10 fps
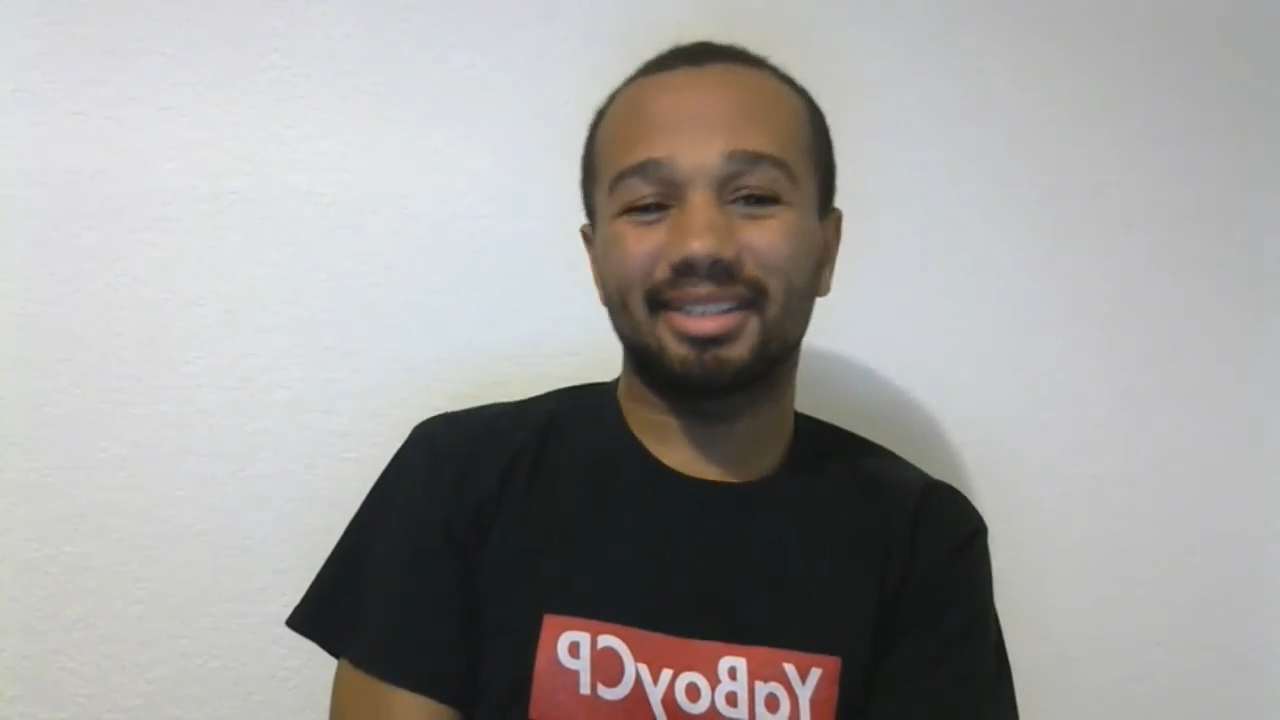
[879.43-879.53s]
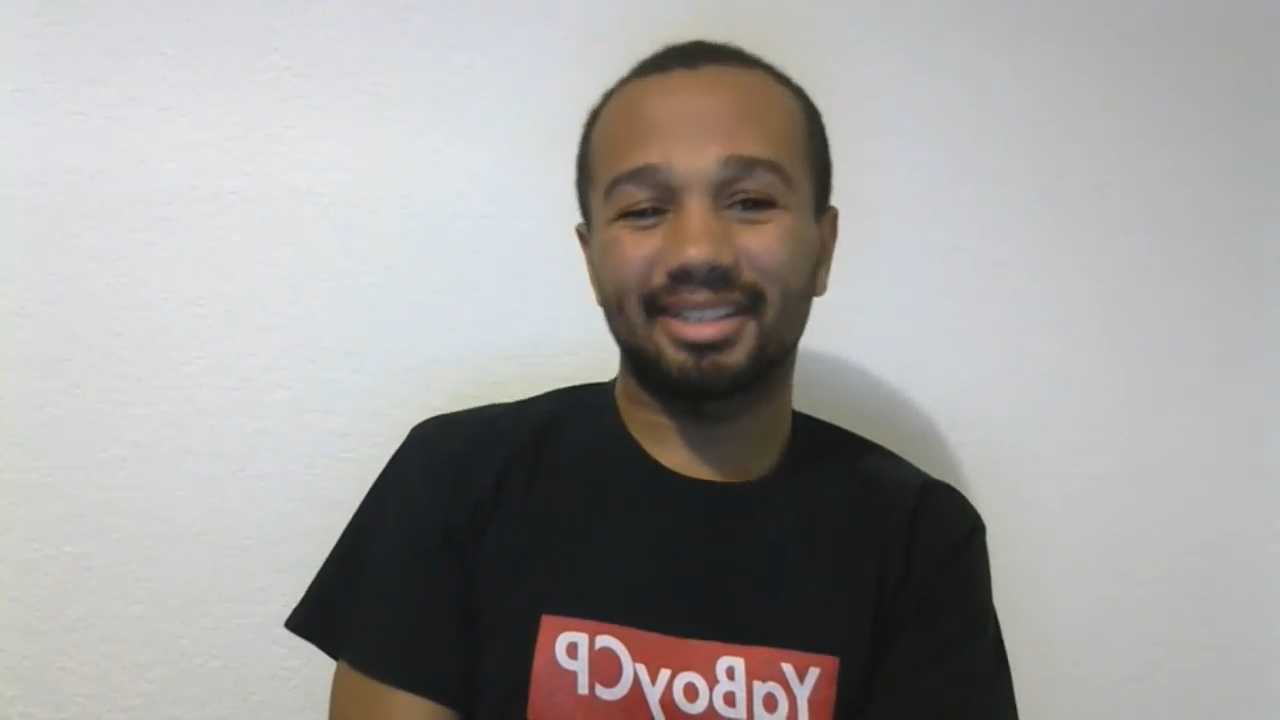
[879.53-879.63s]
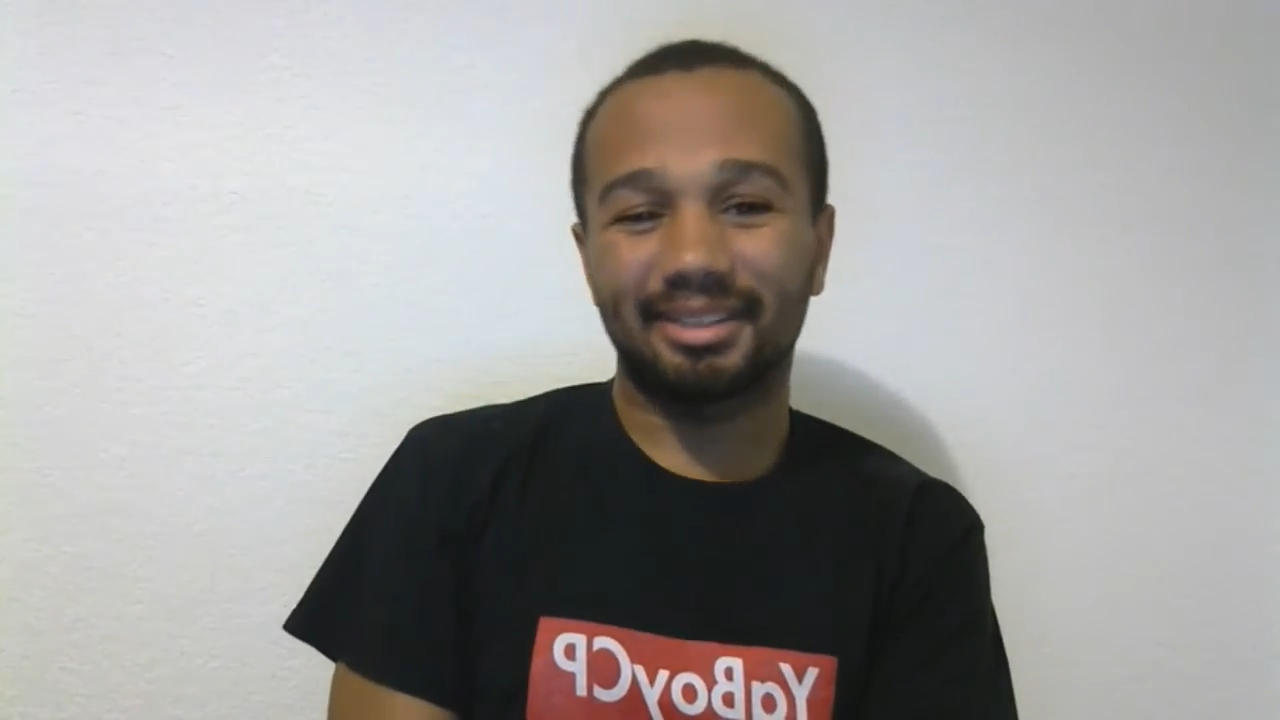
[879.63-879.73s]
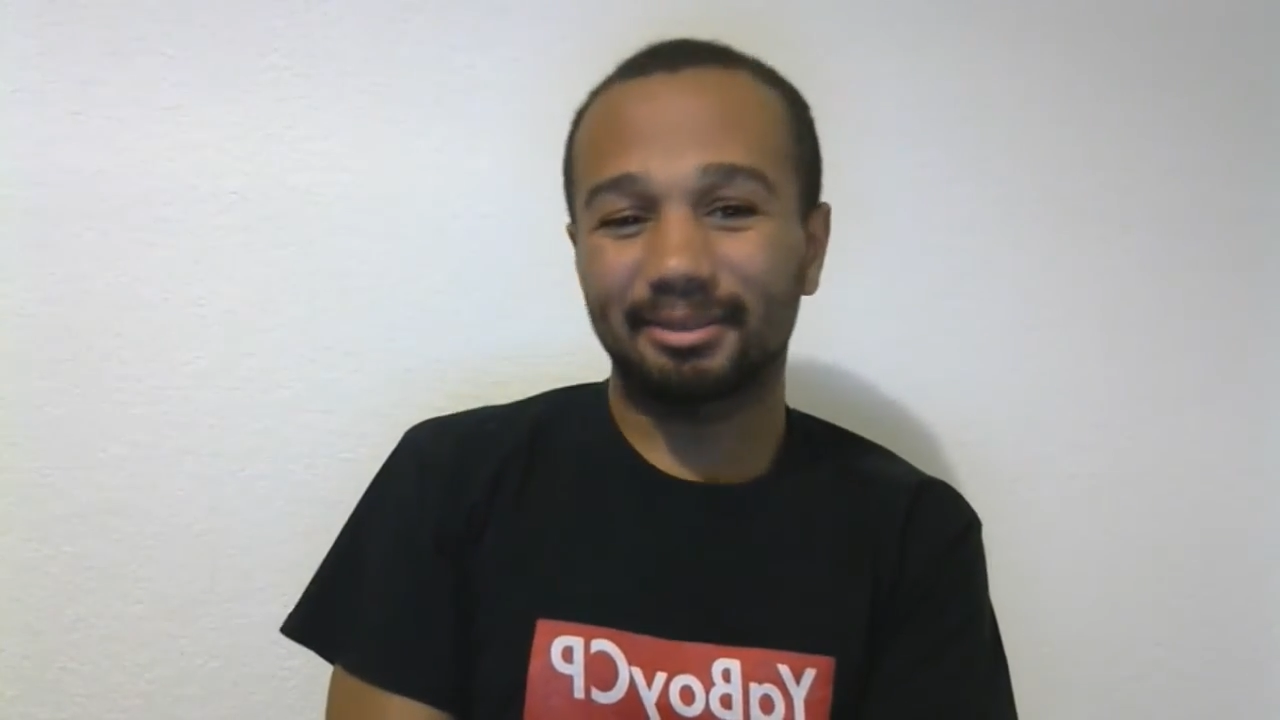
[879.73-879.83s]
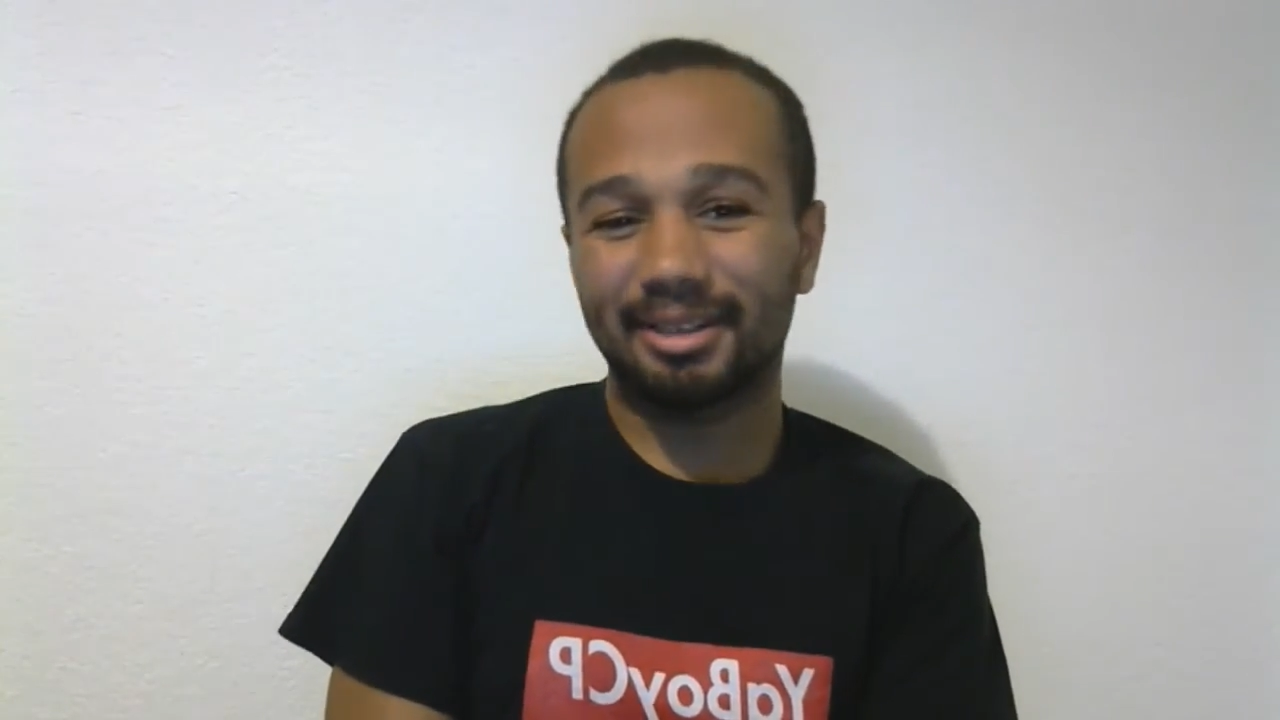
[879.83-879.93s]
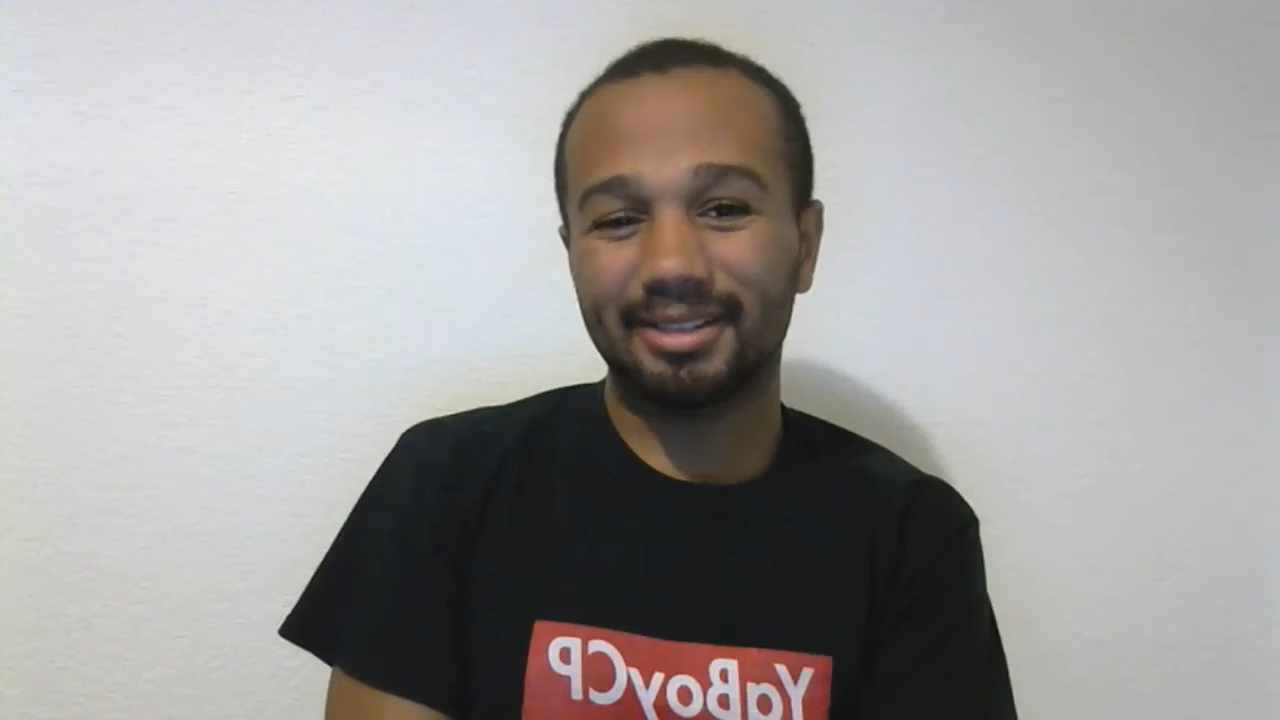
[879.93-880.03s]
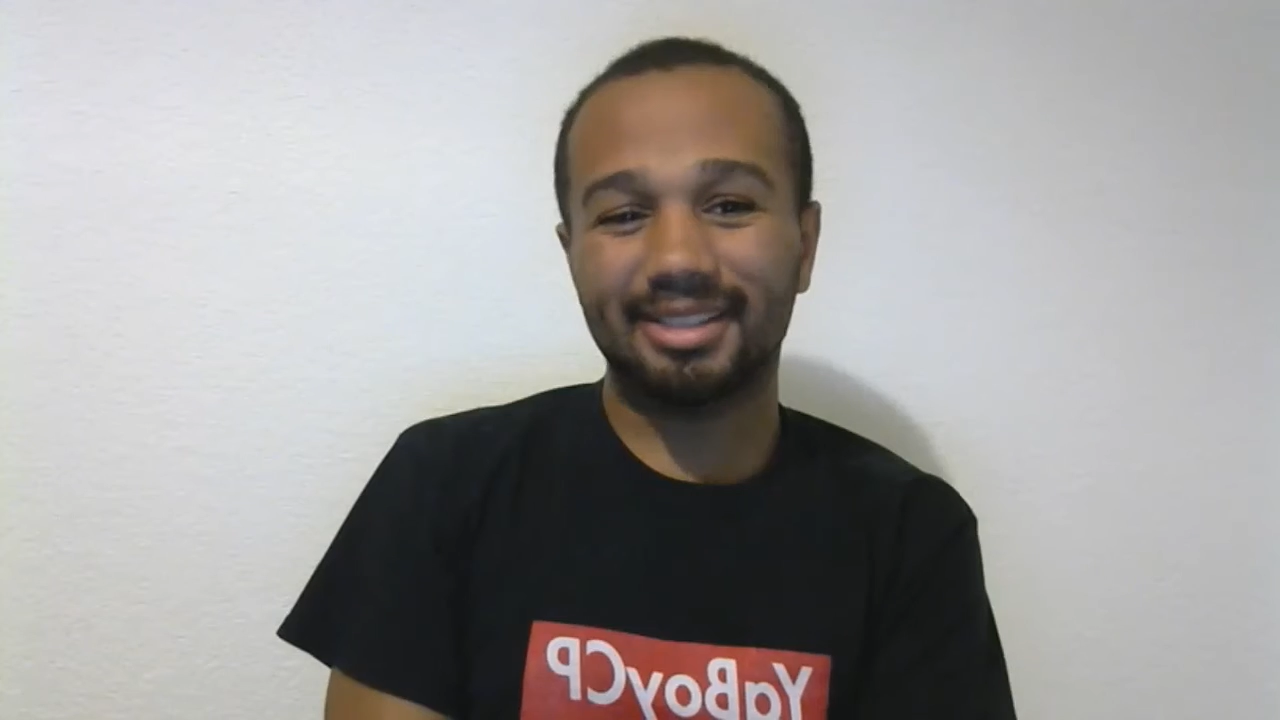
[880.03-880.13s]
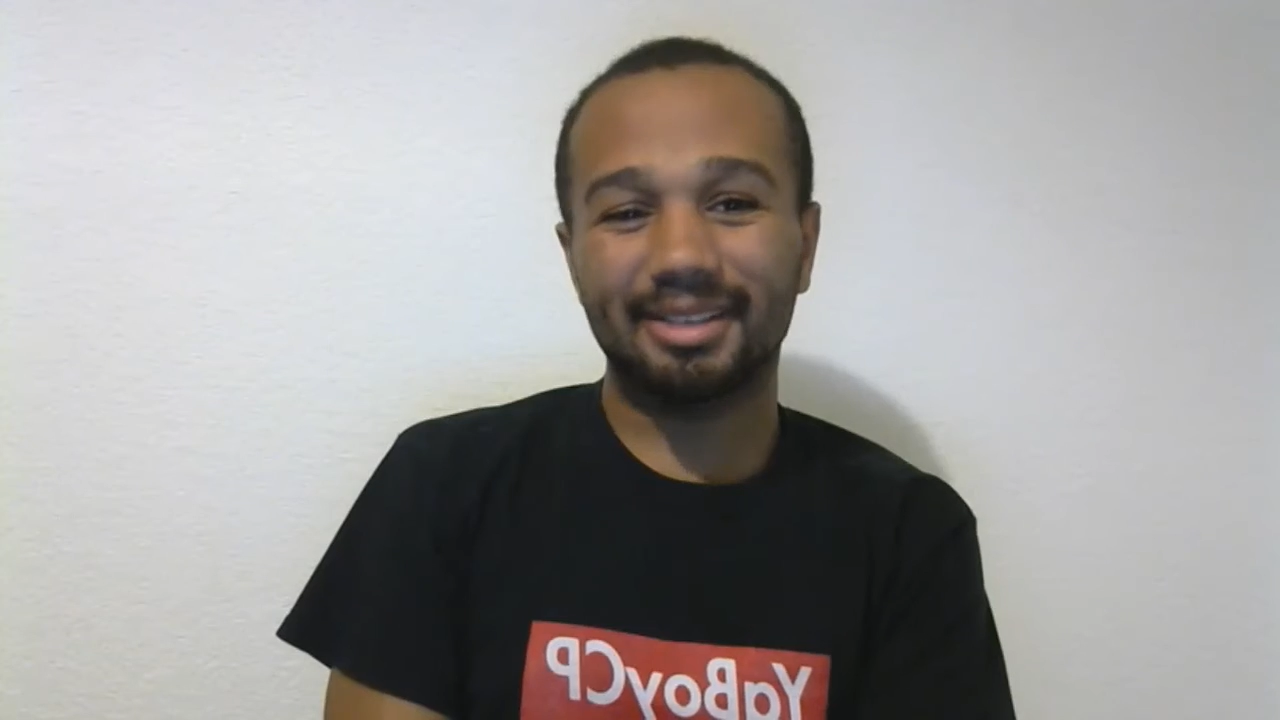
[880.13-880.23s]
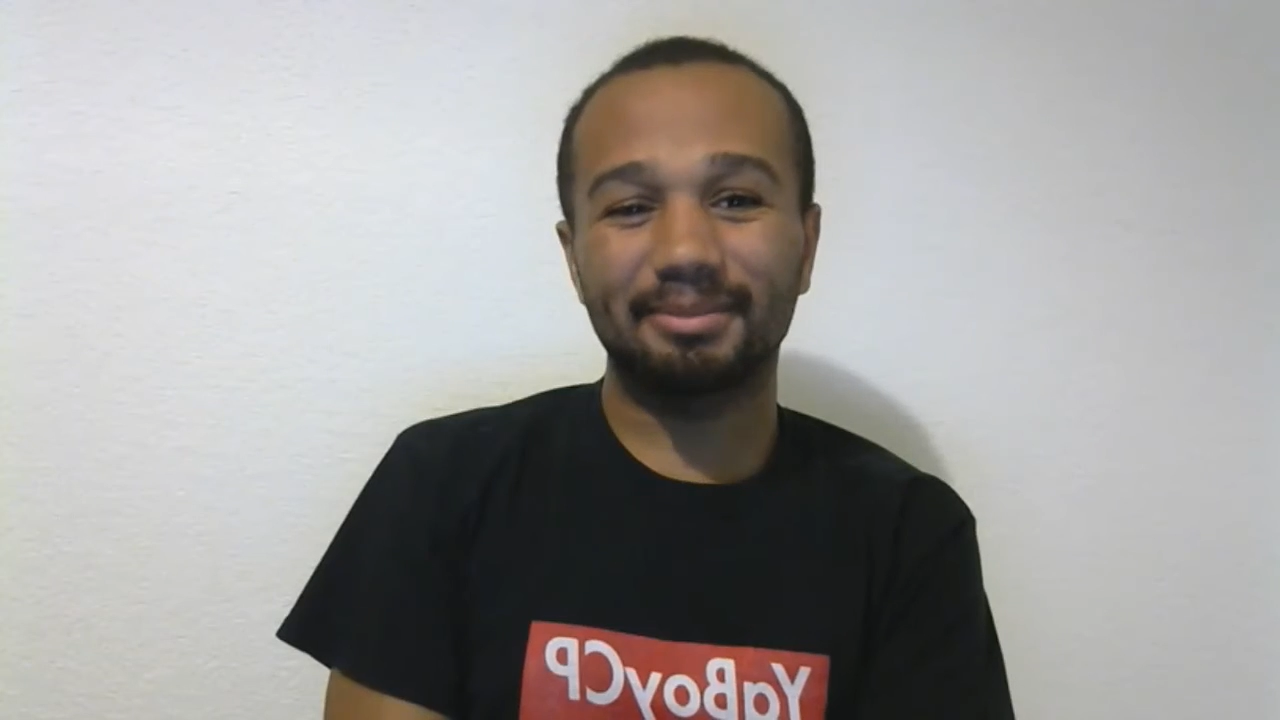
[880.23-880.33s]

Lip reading: Everybody was like,